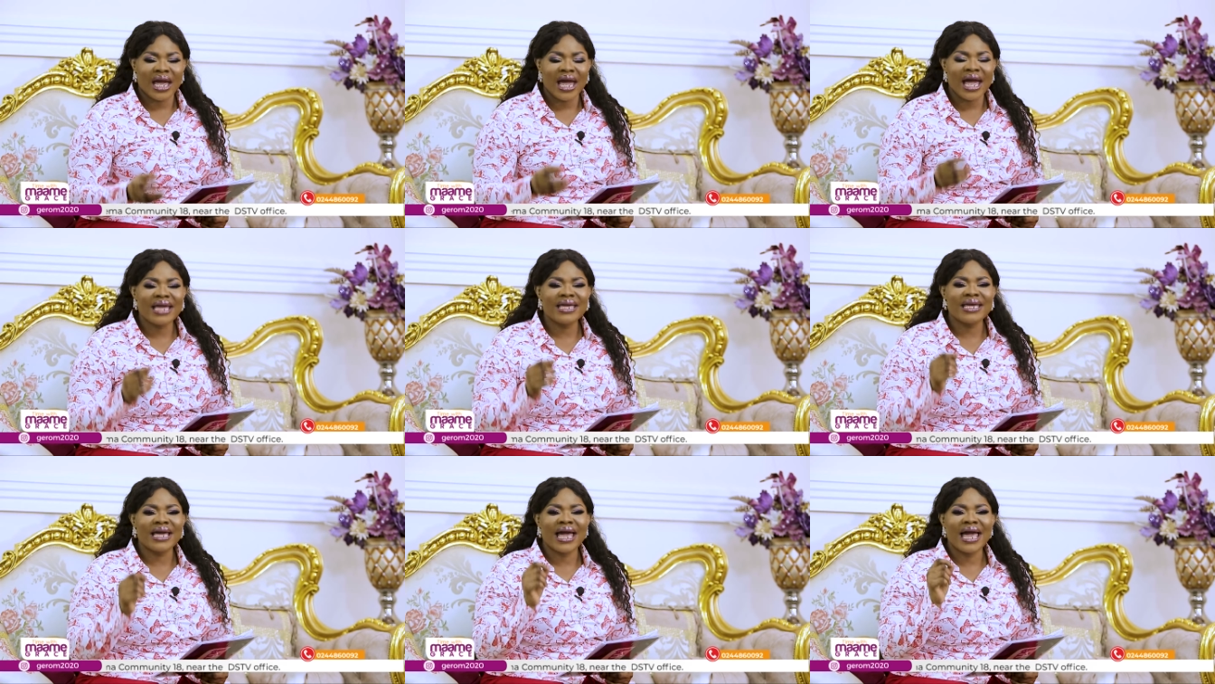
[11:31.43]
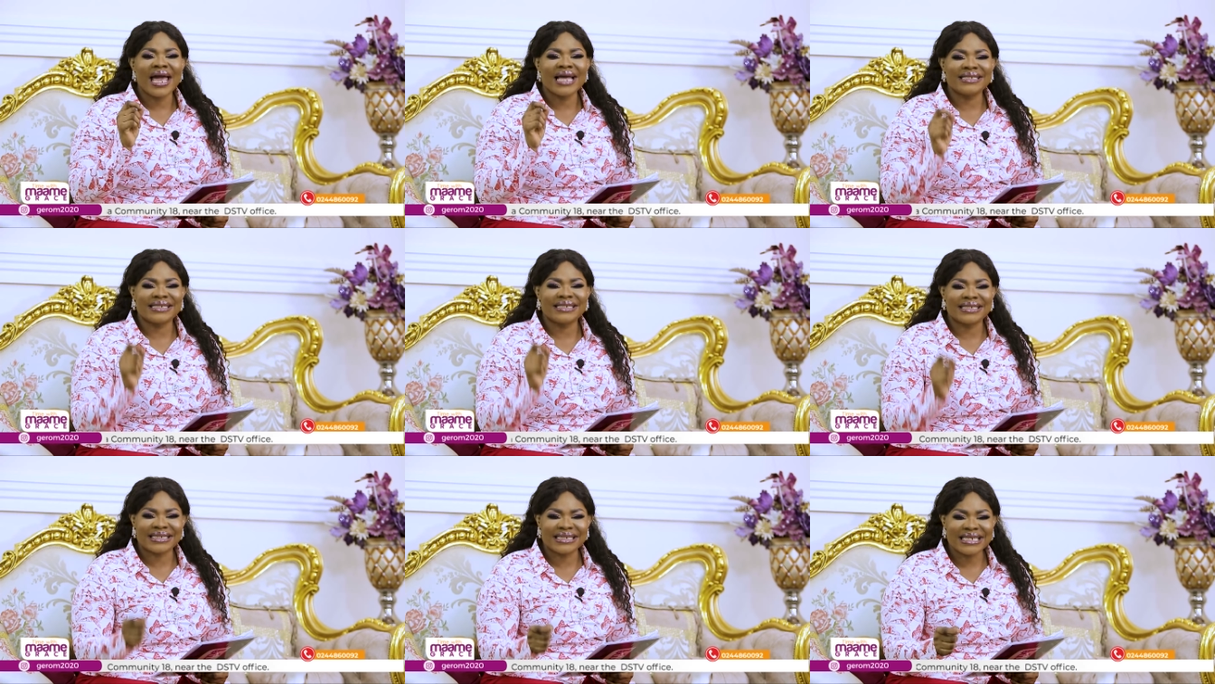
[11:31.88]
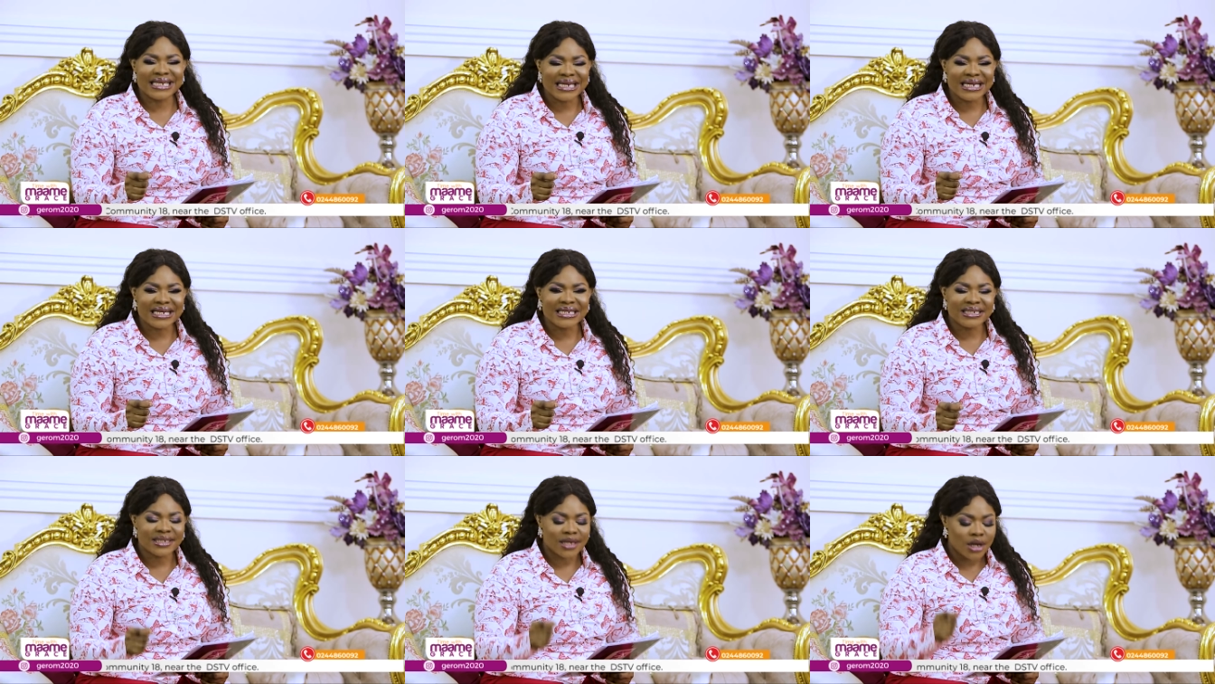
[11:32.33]
eye a
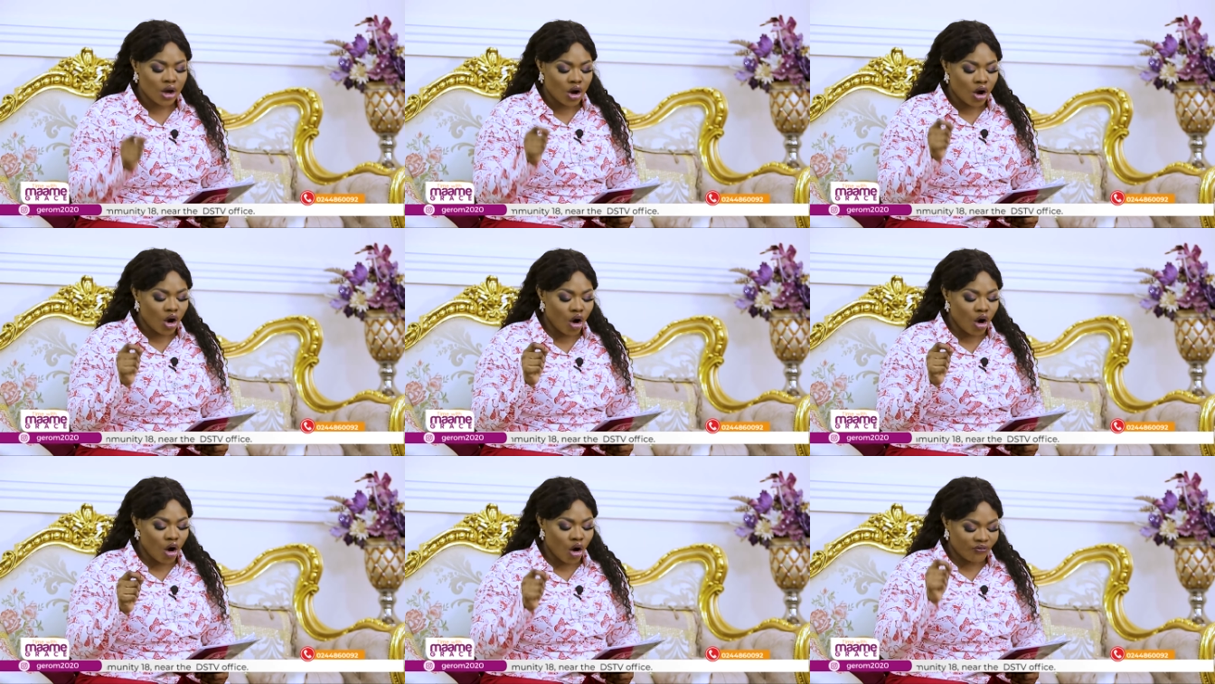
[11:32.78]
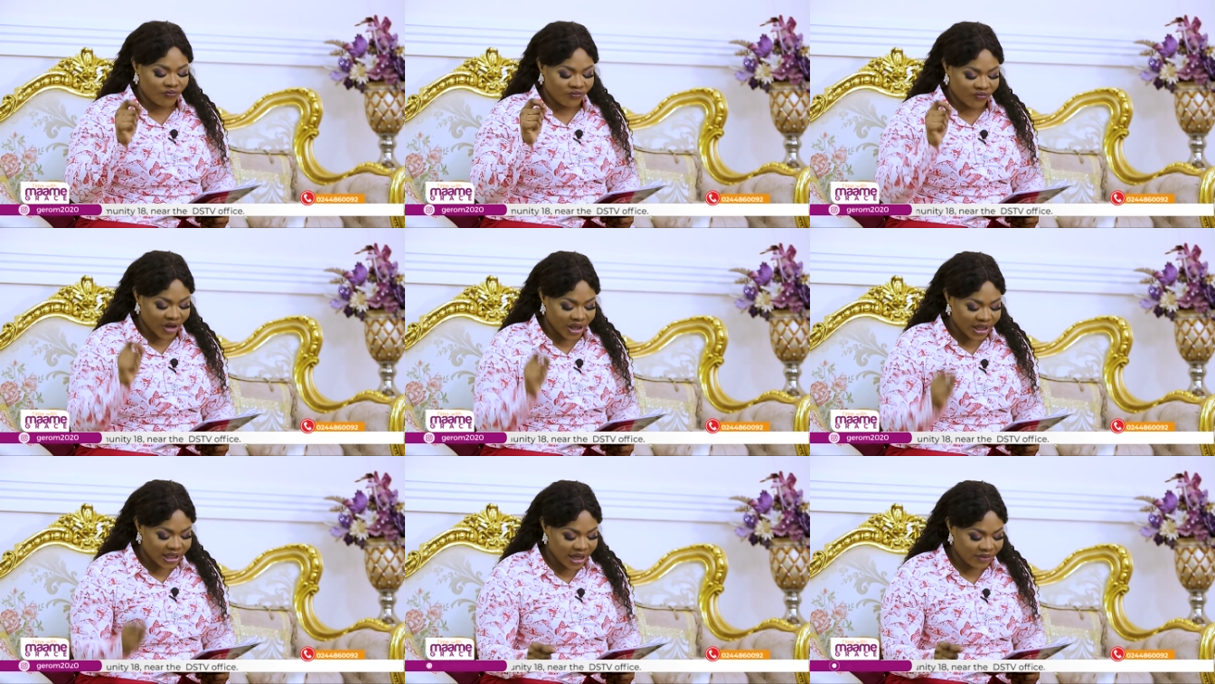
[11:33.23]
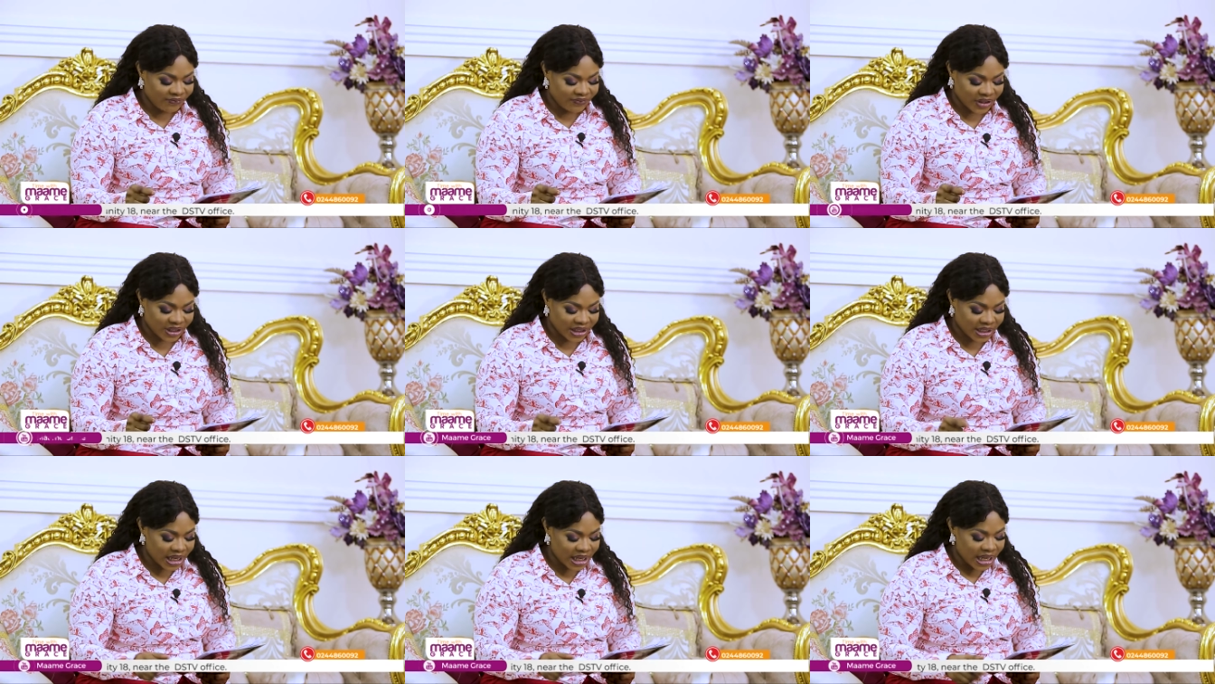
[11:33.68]
seed of
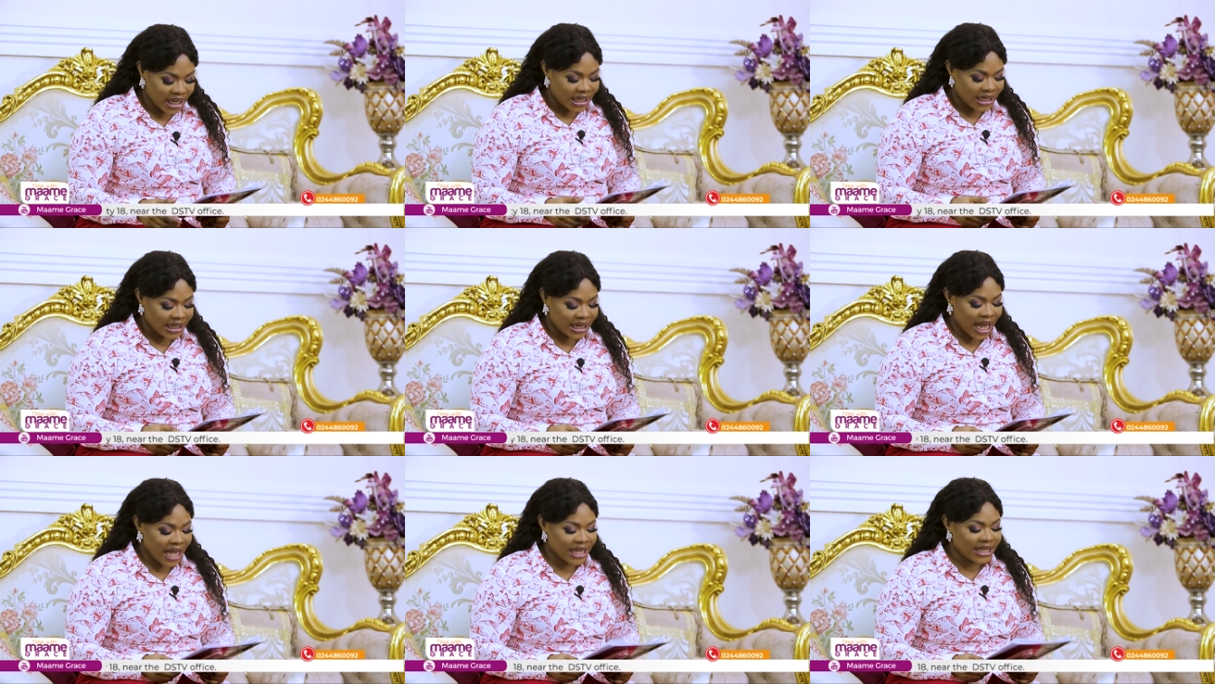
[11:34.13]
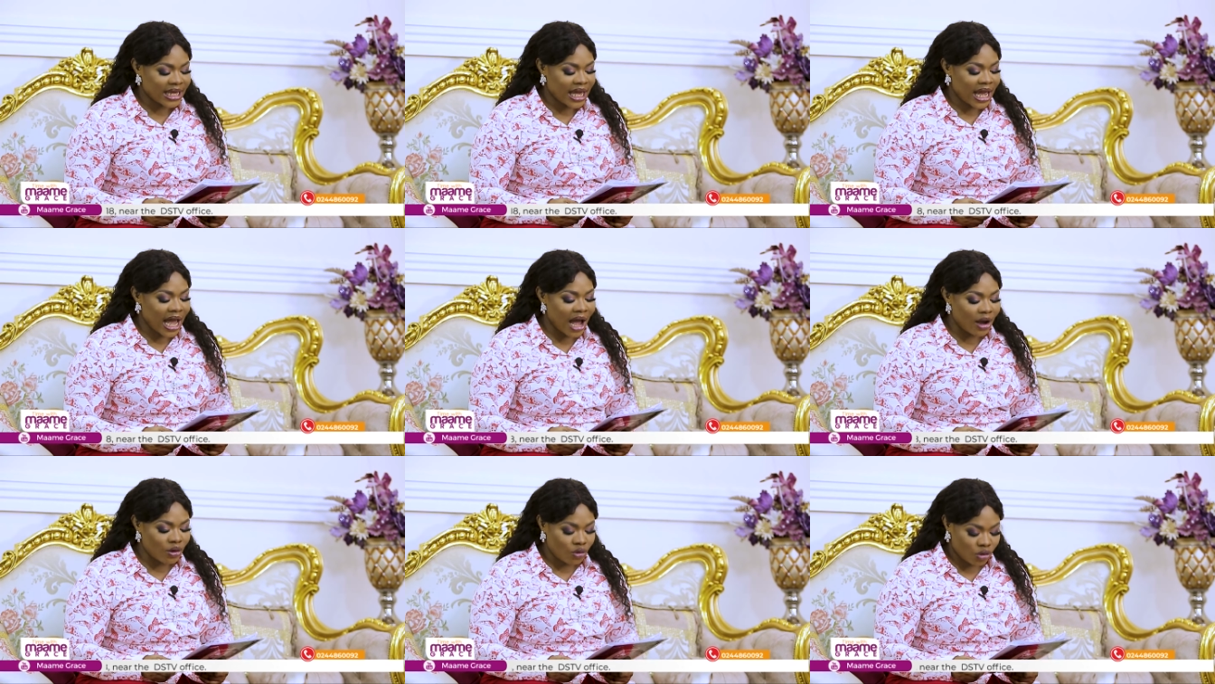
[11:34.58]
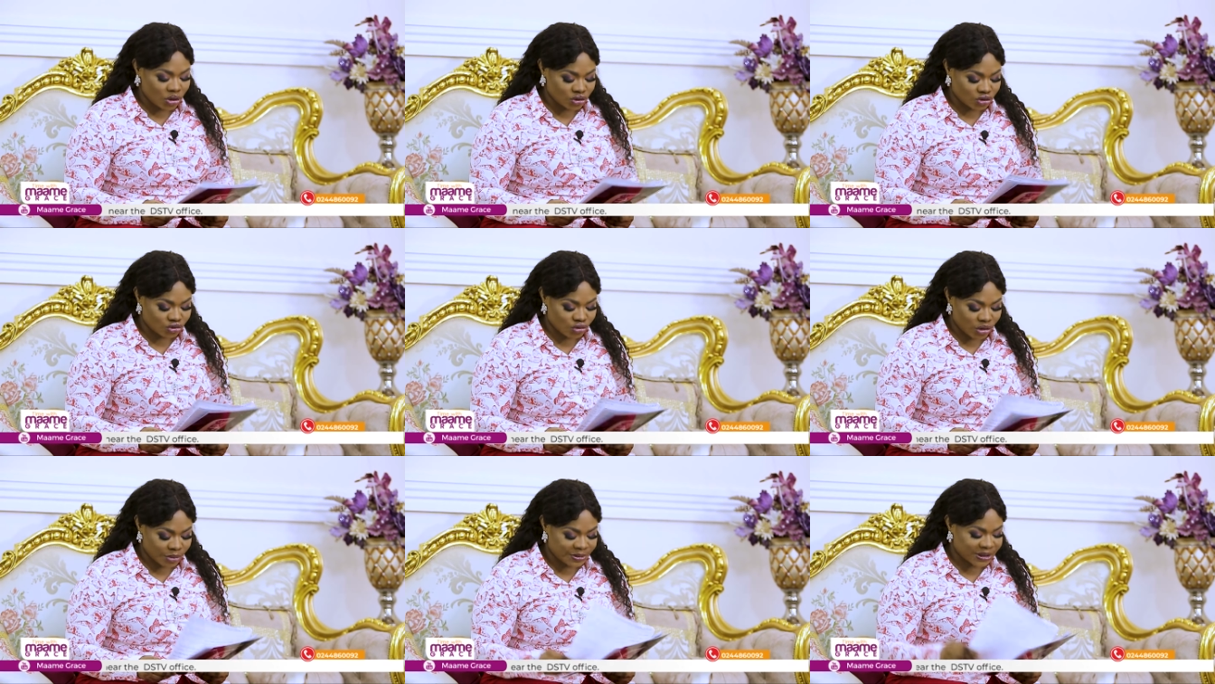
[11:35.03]
giving na ye anchor
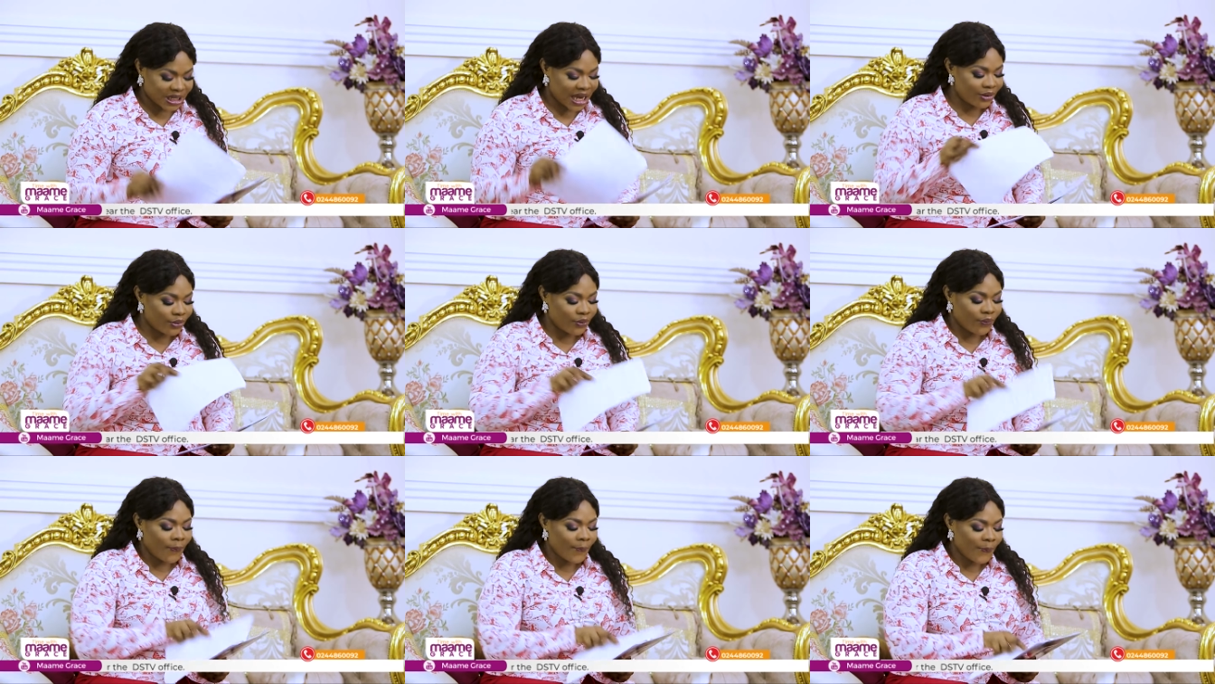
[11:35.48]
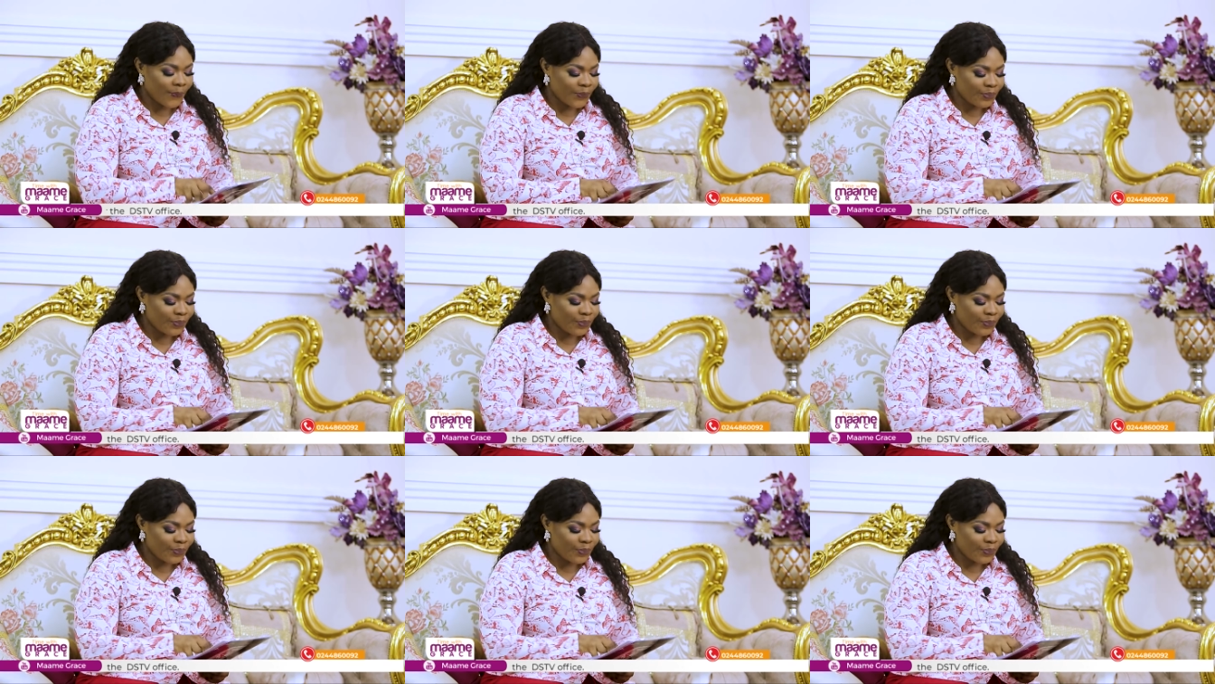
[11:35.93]
scripture no